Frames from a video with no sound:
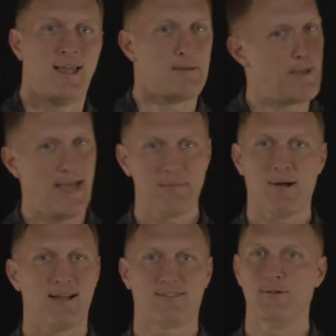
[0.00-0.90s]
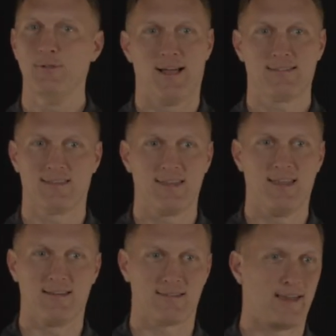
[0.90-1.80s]
And bad bots do lots of
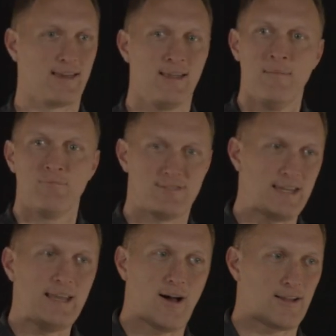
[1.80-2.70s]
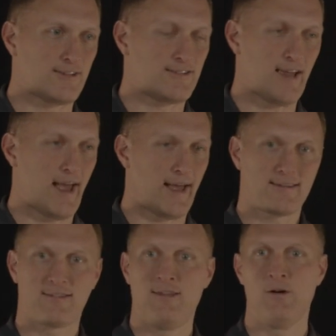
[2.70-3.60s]
things like DDoS
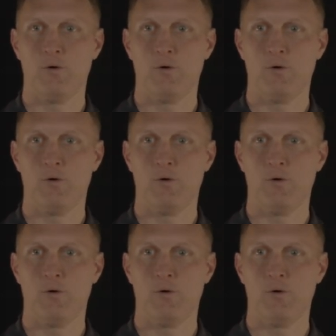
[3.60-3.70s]
attacks,